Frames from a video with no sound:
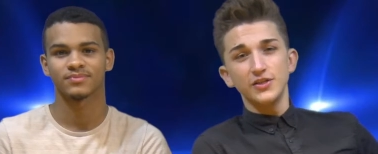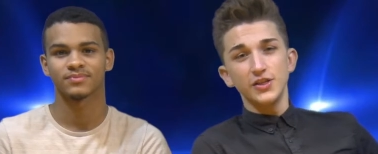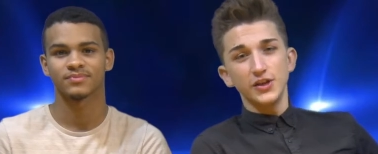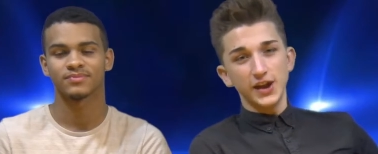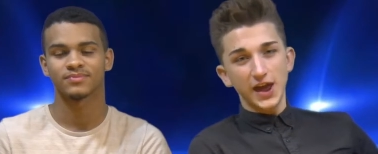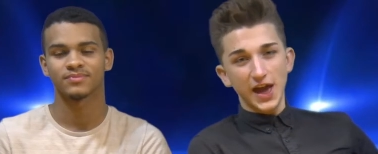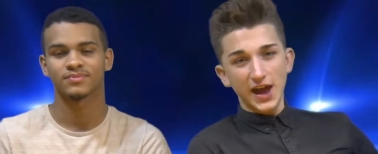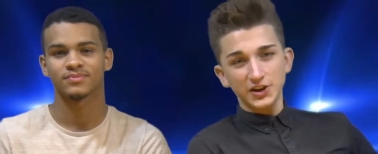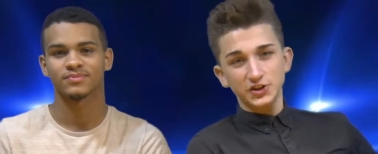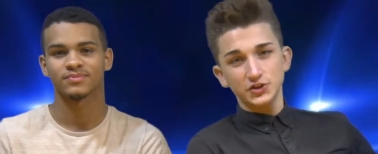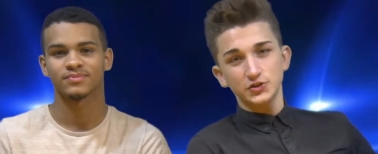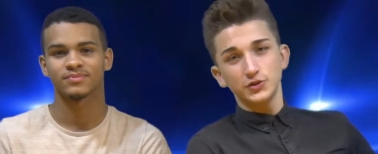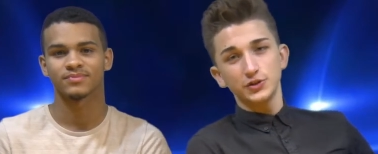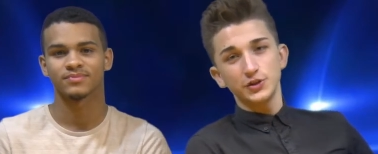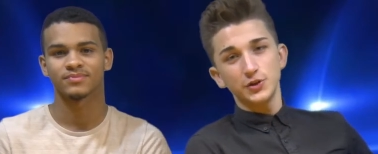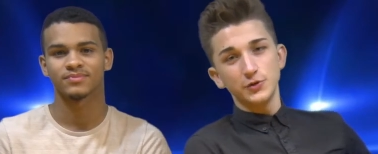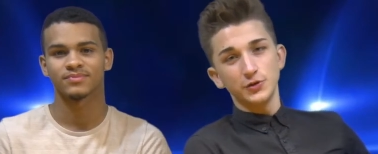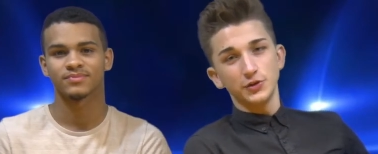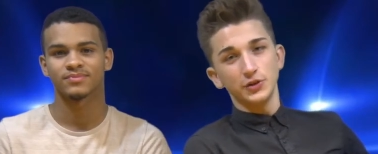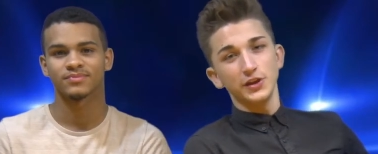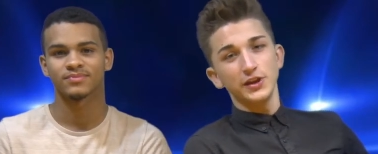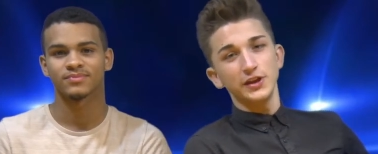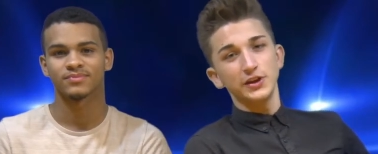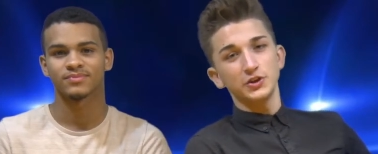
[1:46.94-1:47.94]
Speaker 1: The National
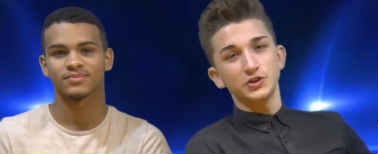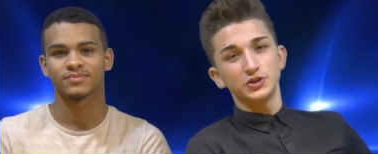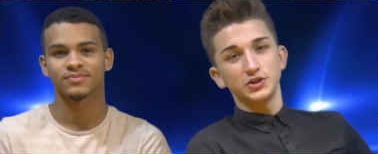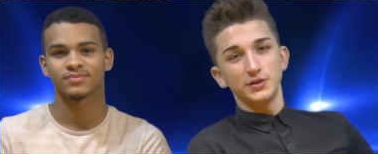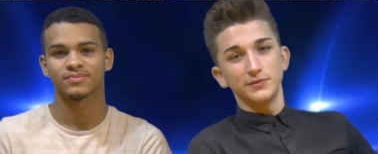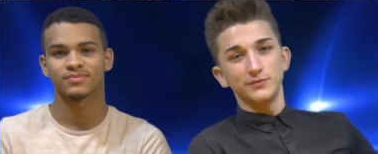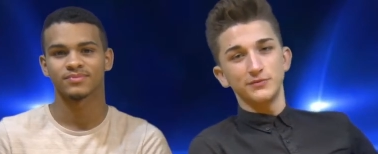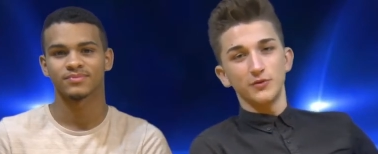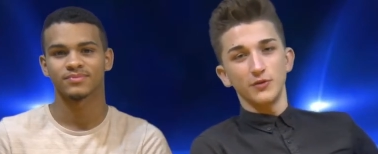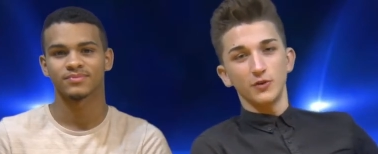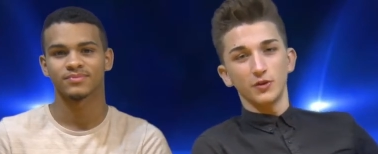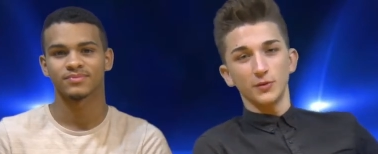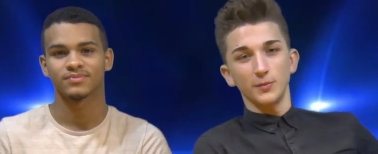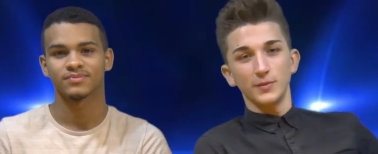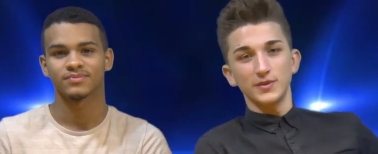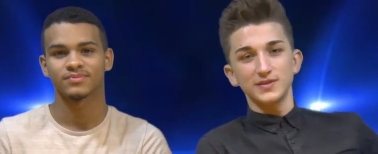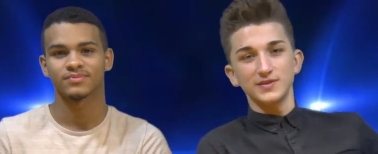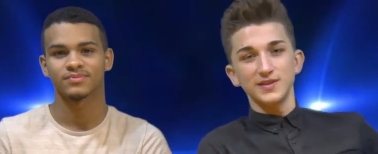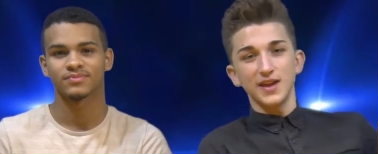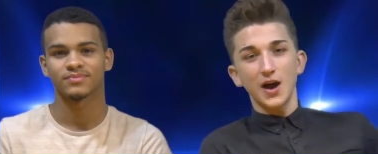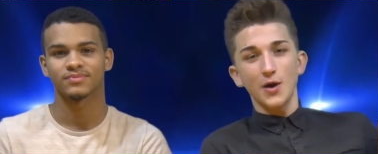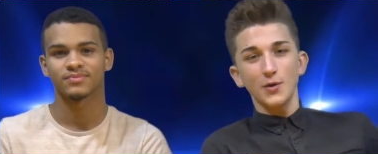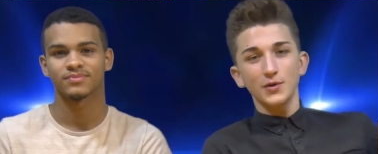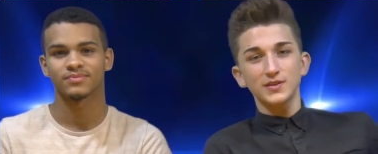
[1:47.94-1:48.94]
Youth Leadership Forum is
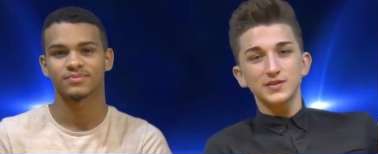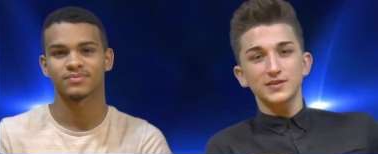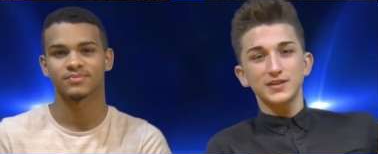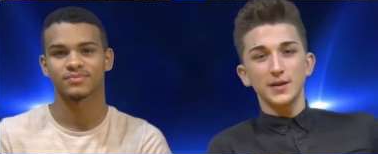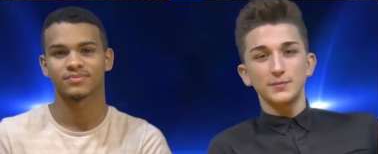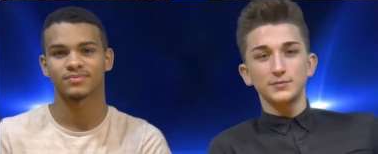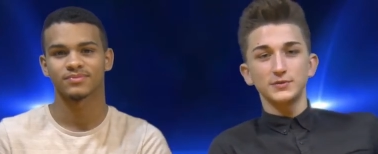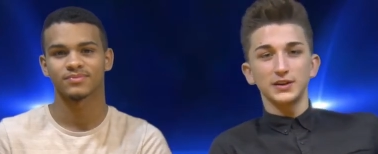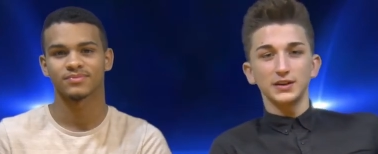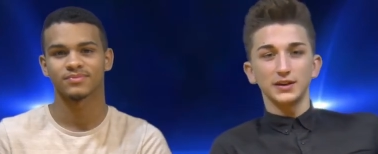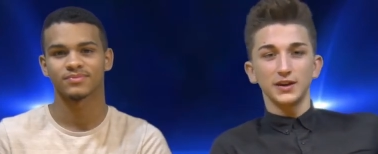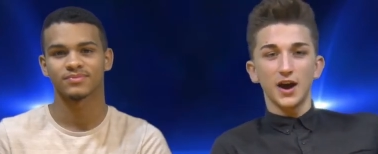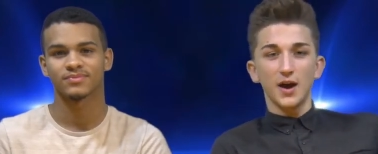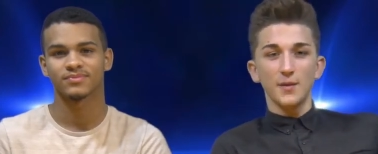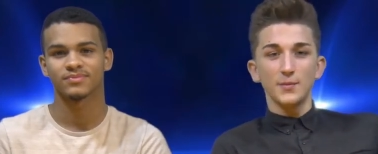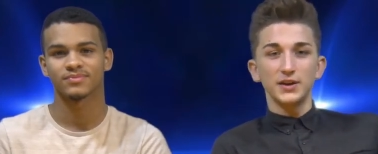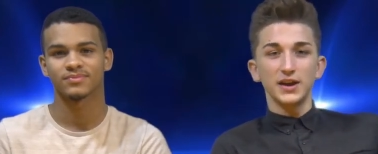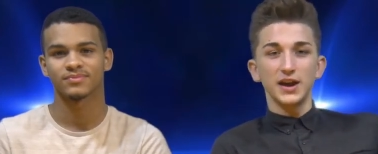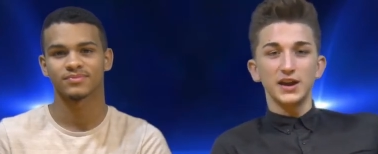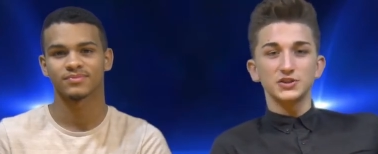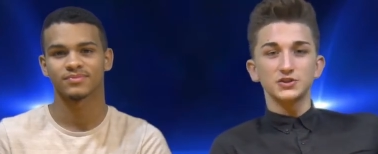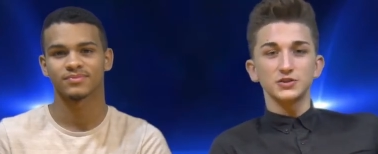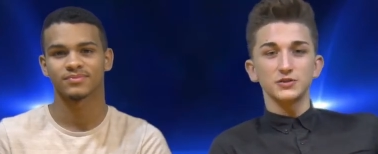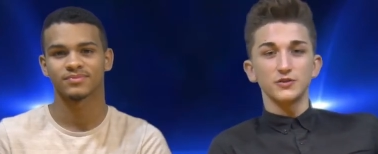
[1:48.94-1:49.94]
now accepting
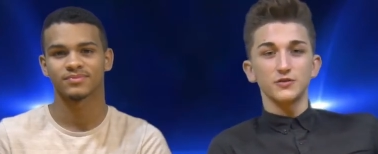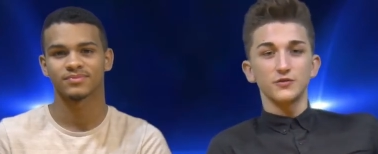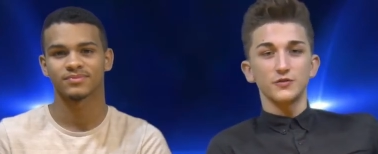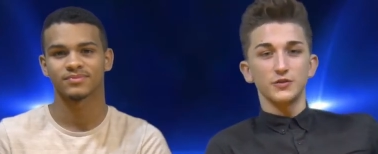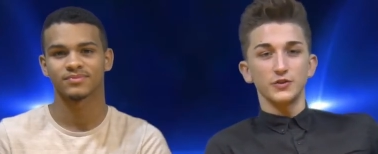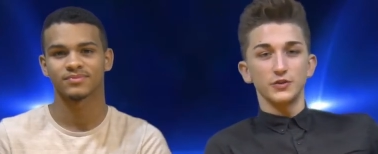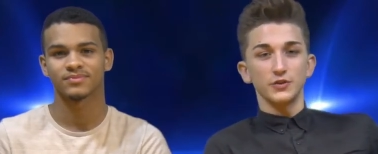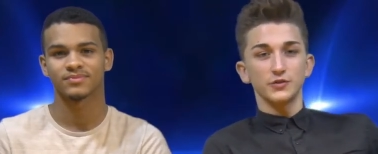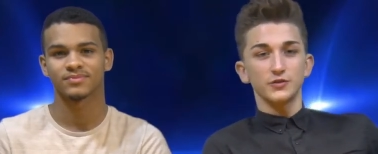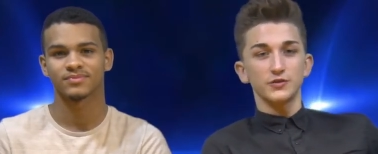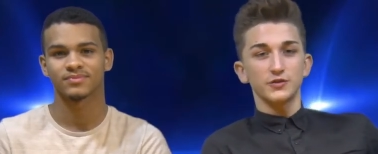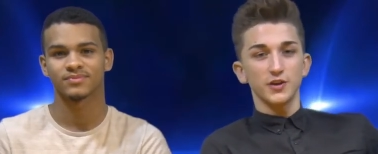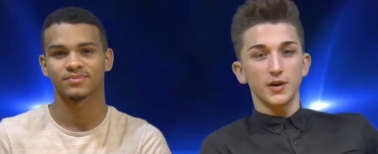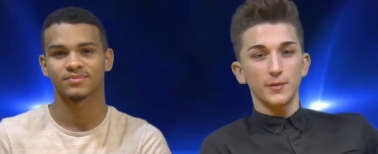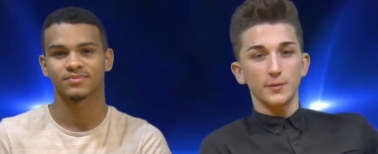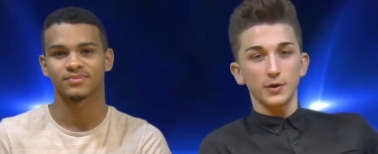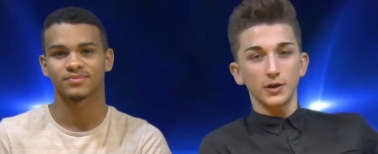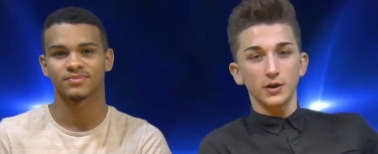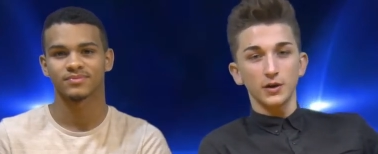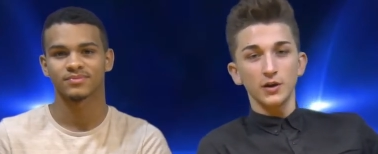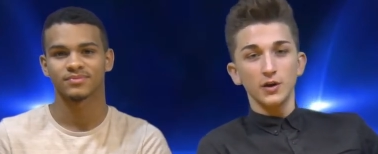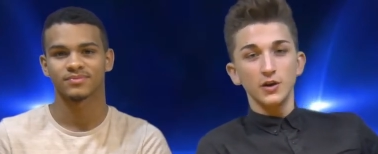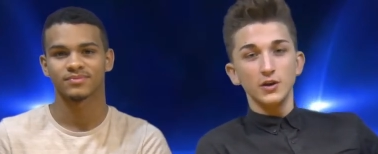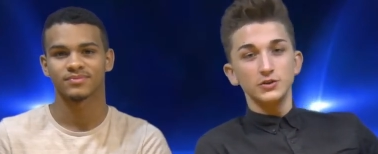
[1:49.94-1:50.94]
nominations for their
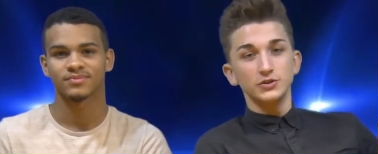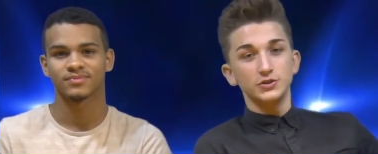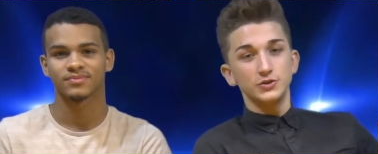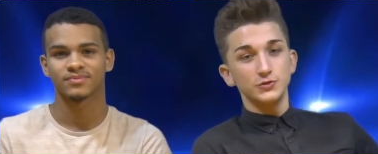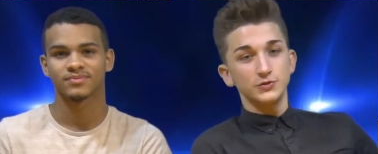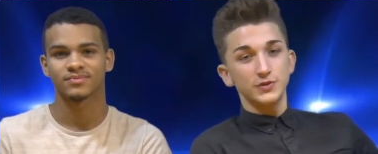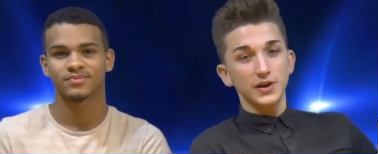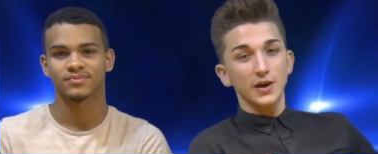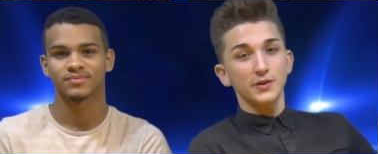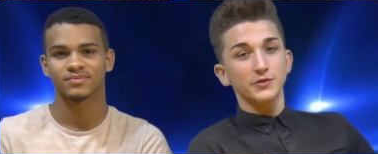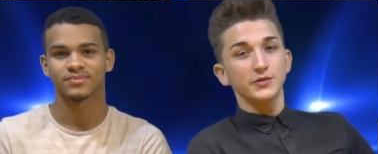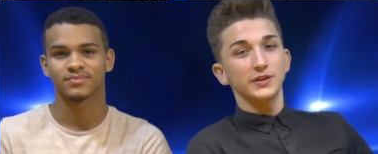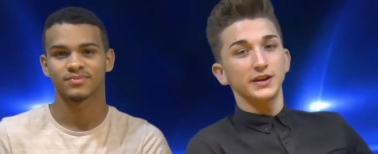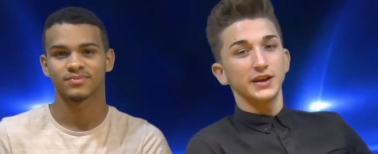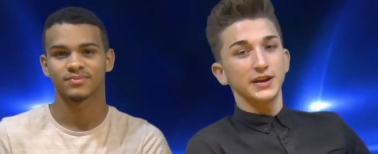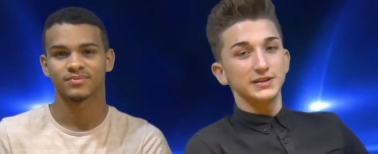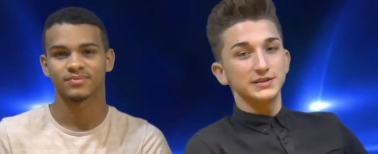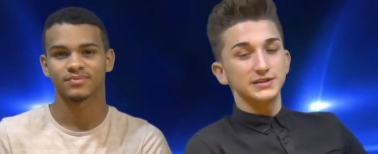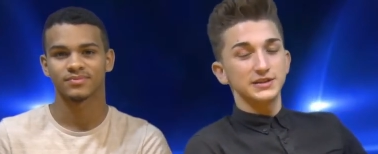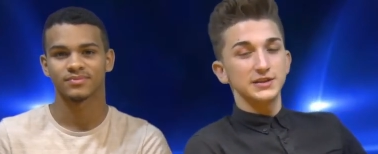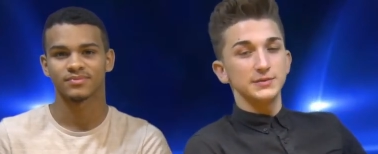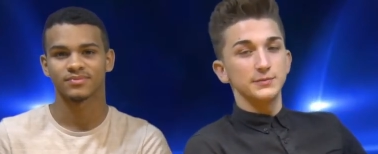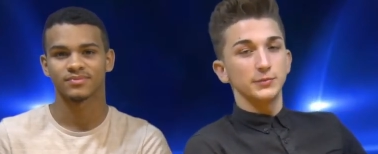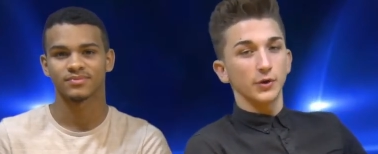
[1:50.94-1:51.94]
summer
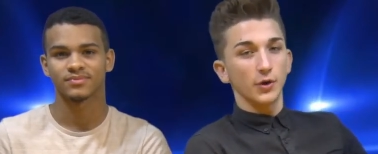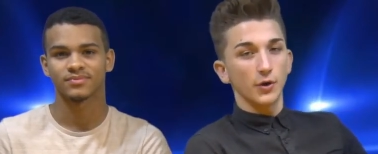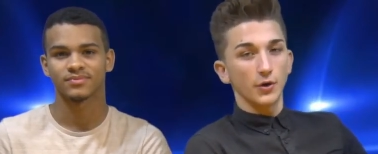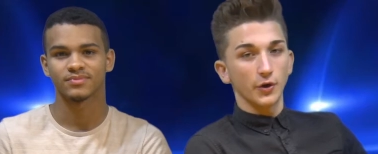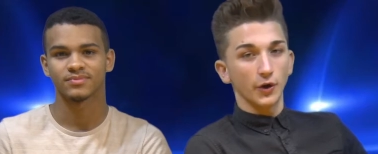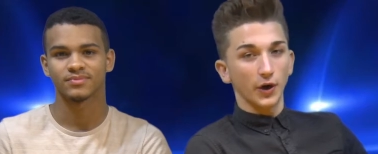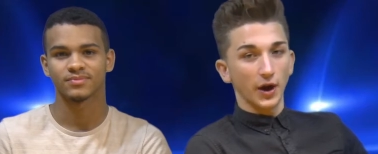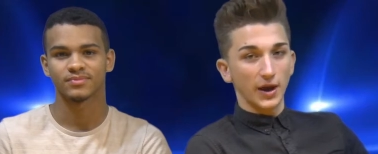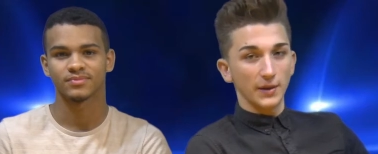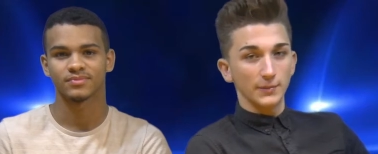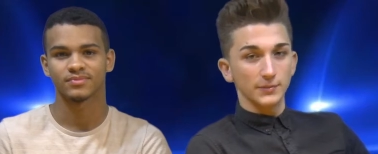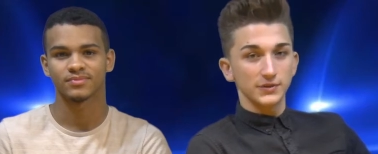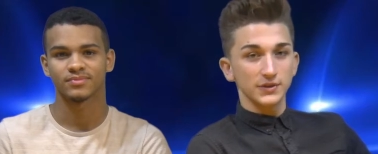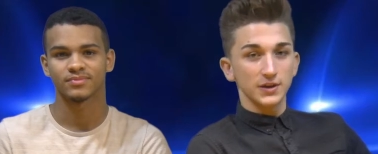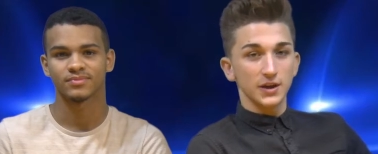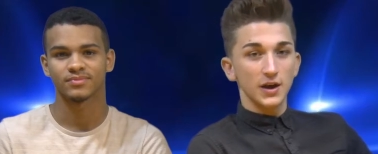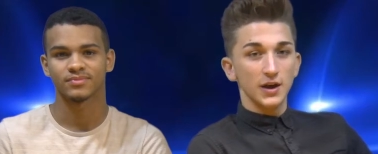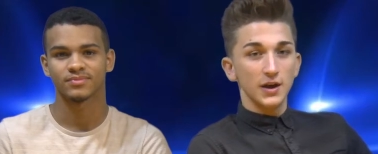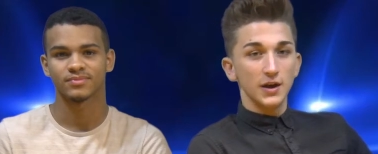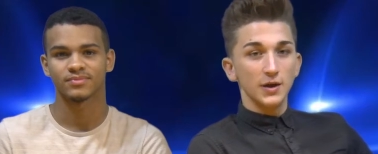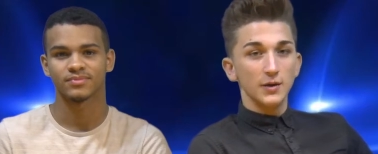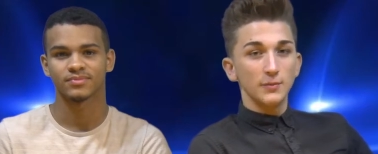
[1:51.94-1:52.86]
2018 programs.